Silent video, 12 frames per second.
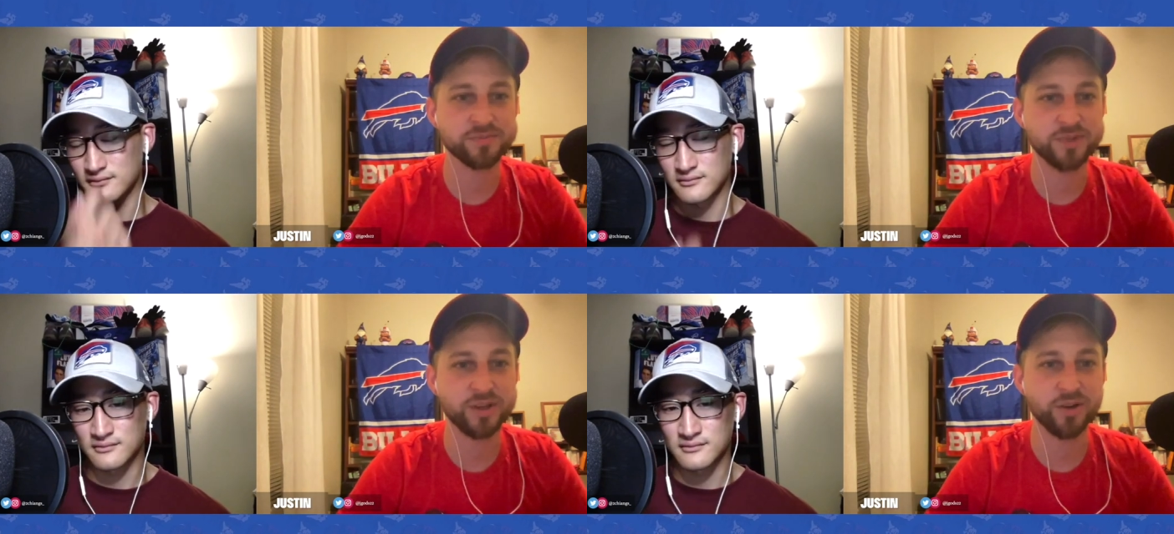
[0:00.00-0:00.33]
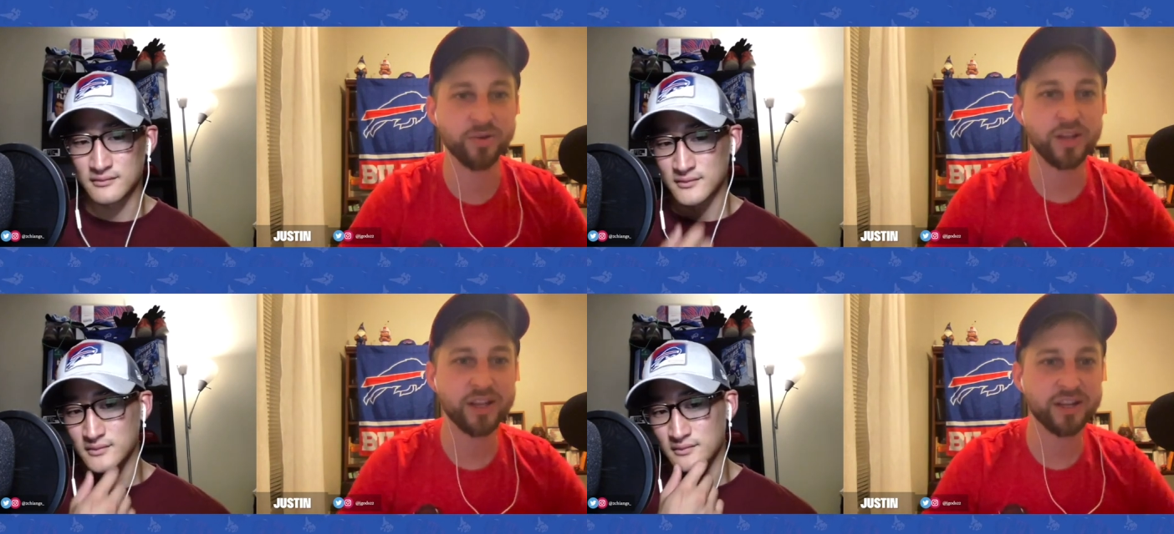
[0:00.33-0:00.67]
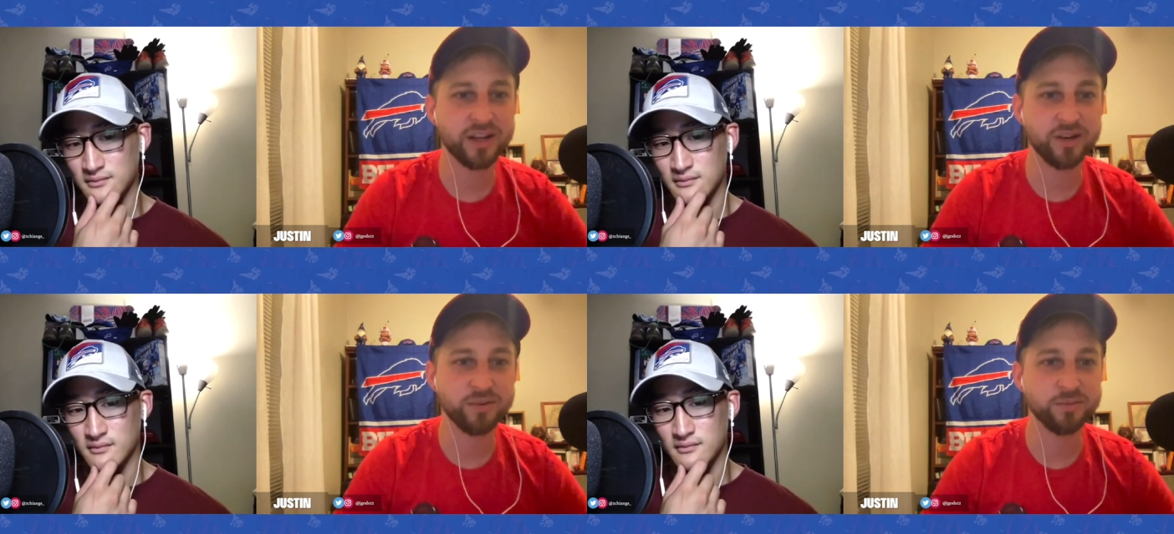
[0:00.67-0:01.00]
Speaker 1: you know, hanging
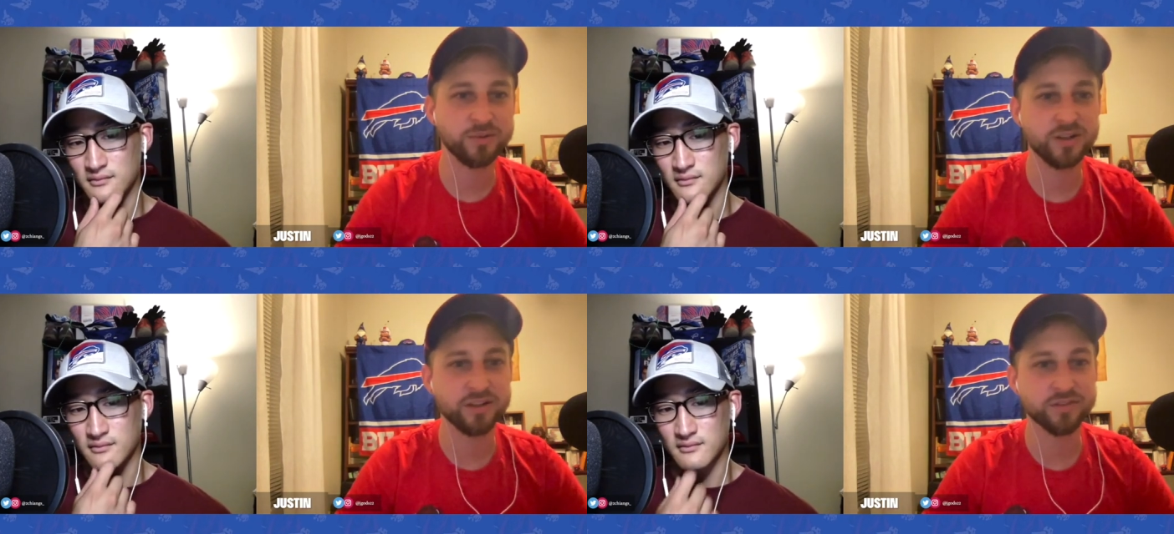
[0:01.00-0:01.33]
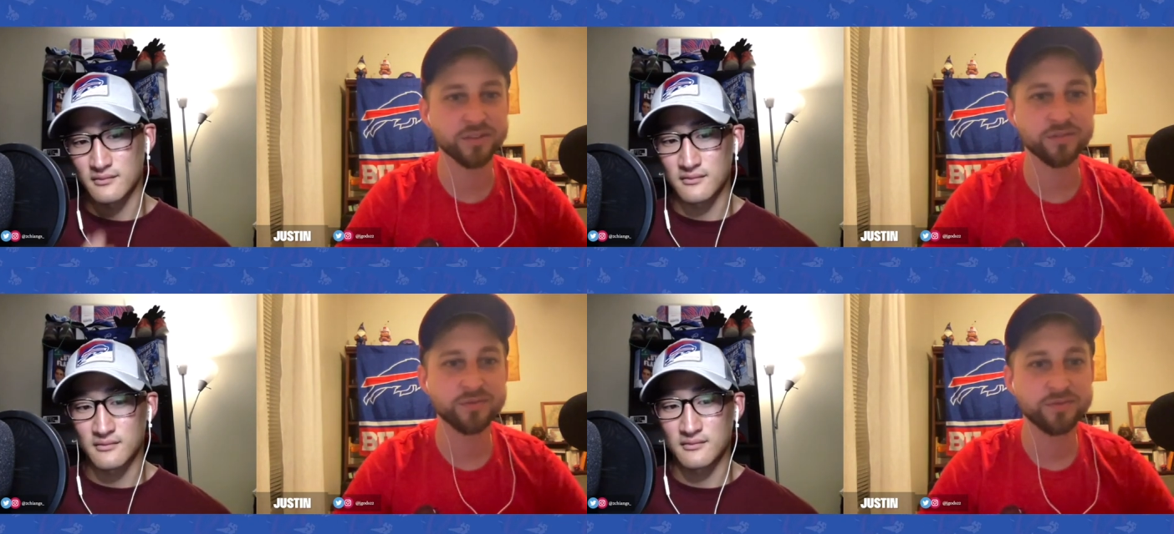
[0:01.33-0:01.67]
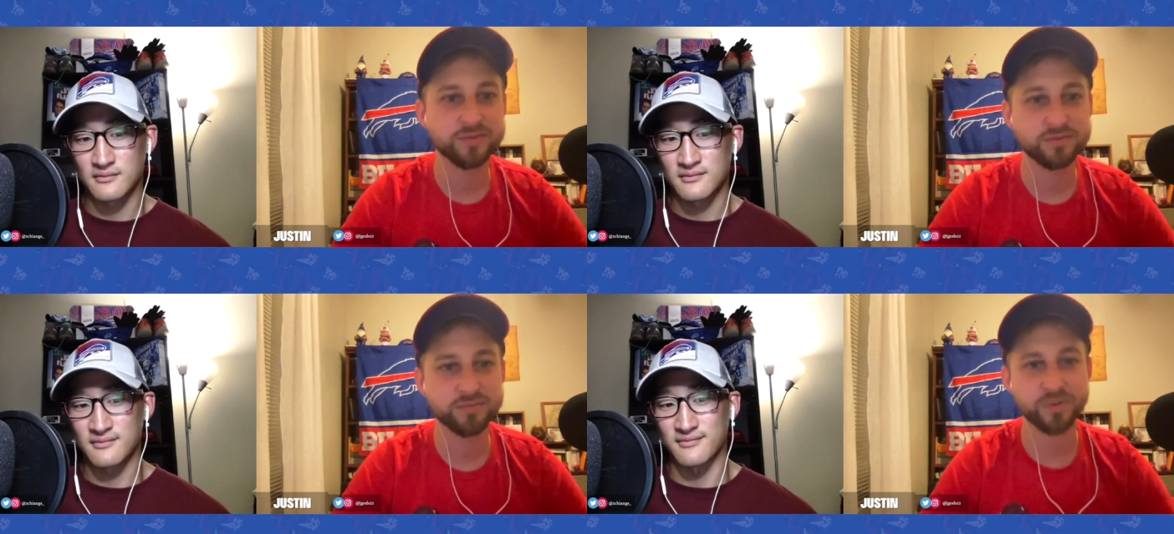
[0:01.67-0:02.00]
out, whatever.
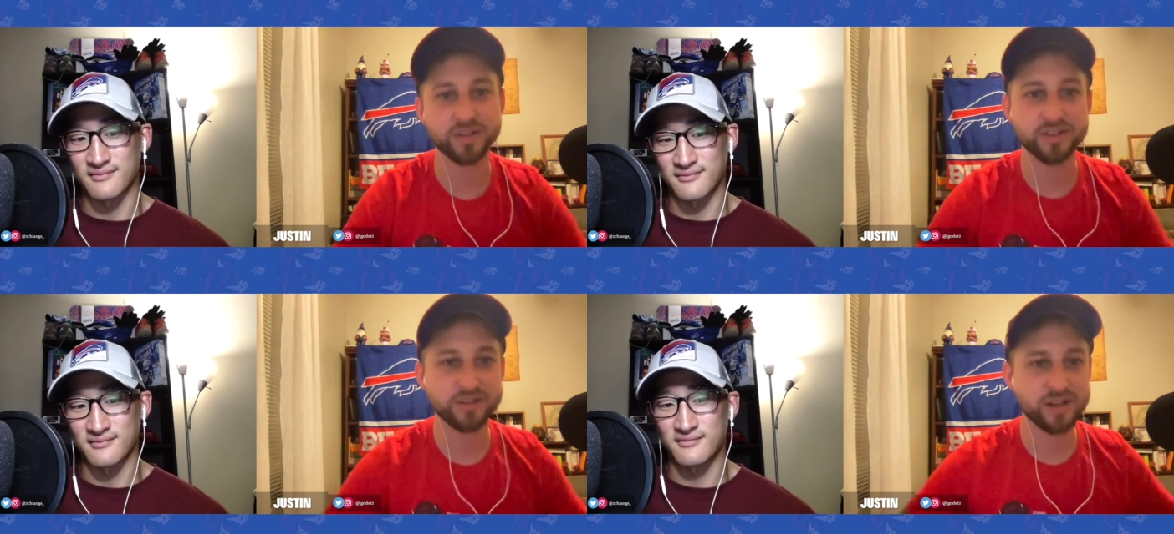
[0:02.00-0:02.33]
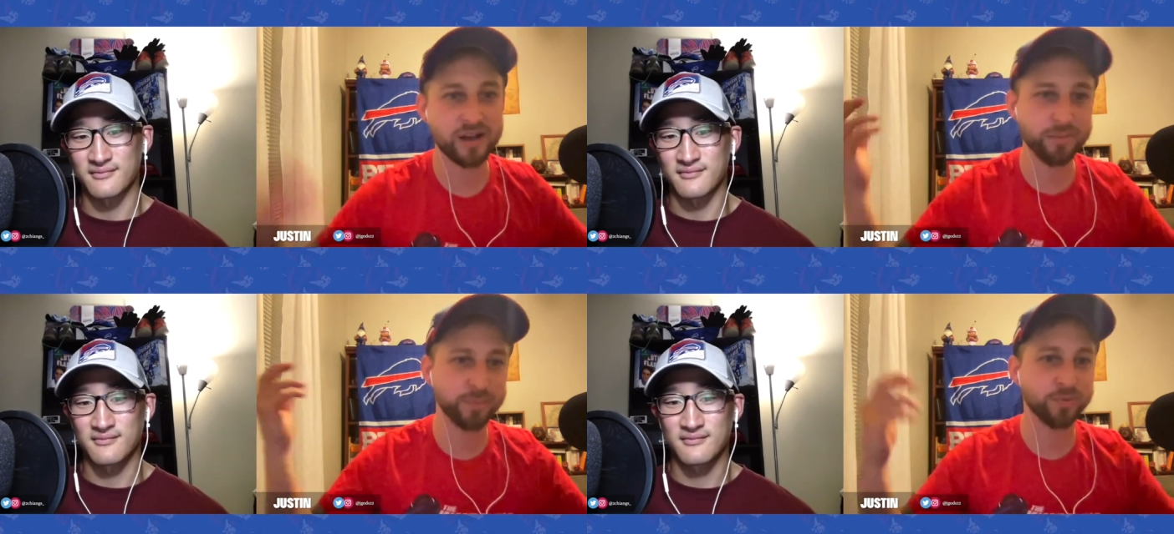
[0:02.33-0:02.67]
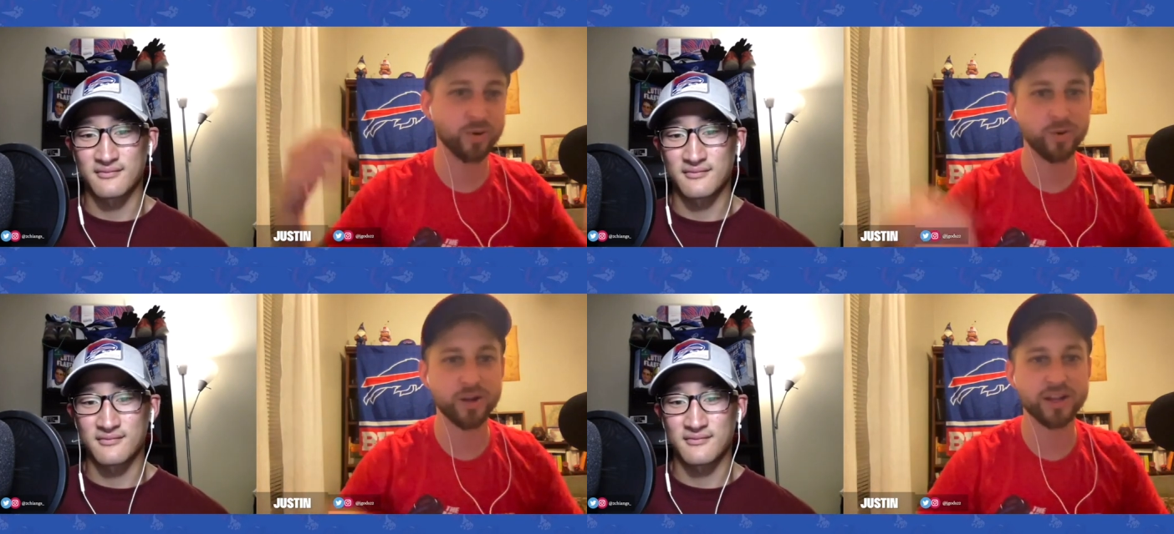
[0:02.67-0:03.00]
Like, mm-hmm. I'm a
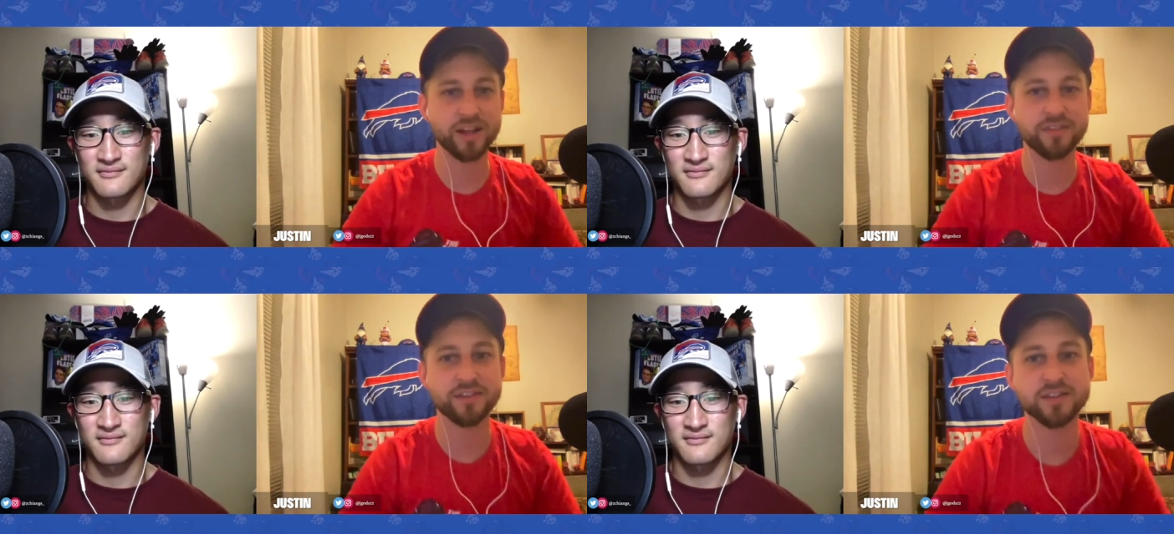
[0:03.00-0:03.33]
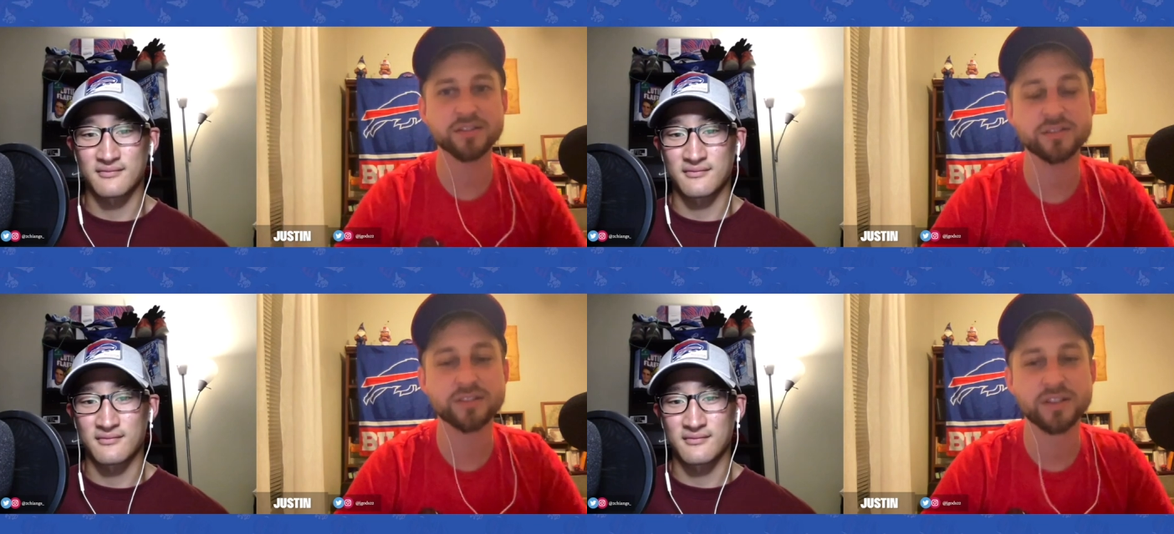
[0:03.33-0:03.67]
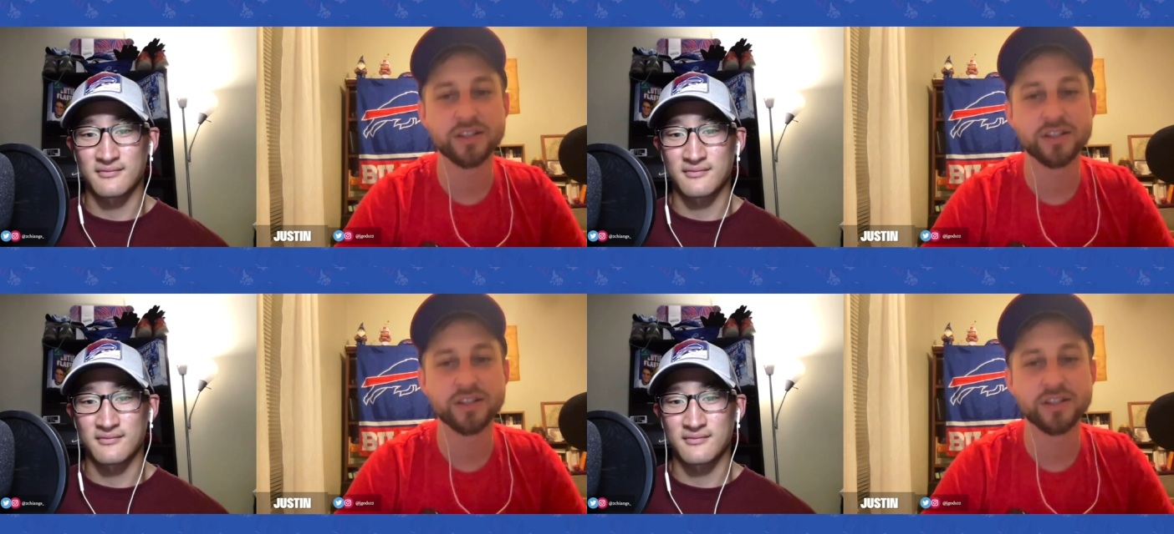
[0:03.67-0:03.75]
pro, I got this.